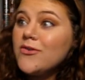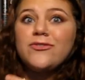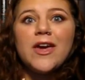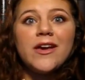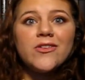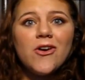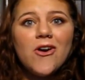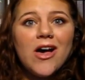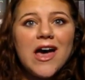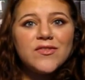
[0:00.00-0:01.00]

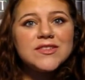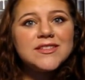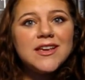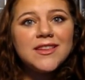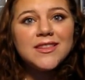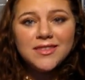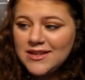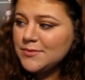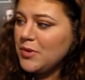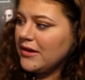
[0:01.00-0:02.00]
Fangirl. Haven't seen
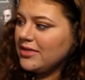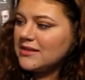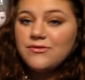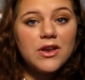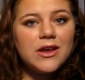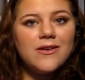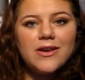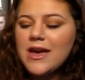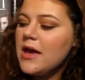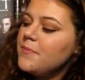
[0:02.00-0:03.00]
this book in this video
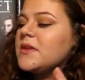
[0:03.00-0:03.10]
yet,